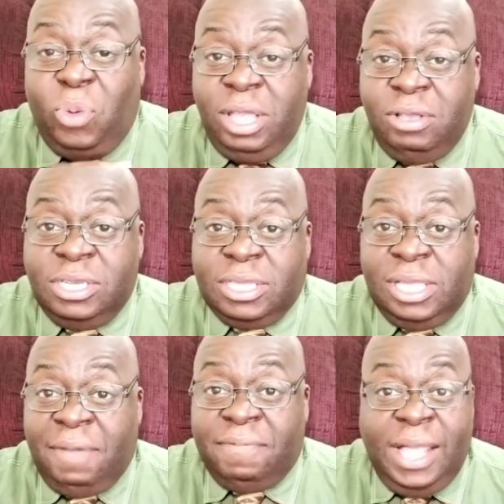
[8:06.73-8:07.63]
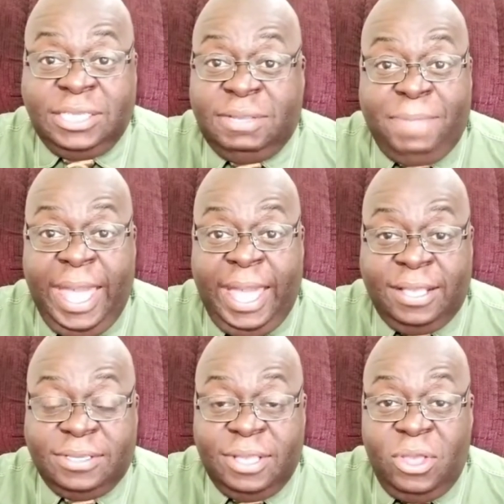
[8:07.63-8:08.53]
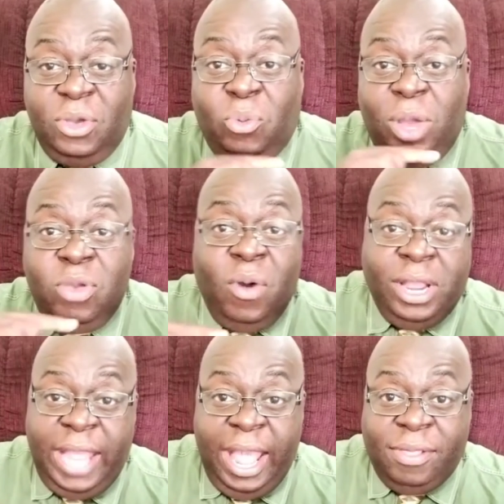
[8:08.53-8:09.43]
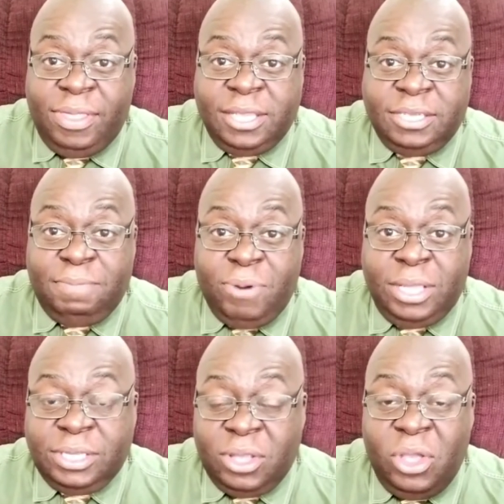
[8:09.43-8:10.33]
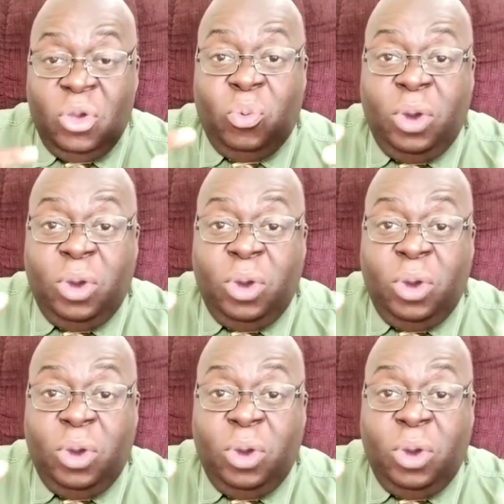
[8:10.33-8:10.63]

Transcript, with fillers: Where you just left, that's the past. Where you are now, that's the present.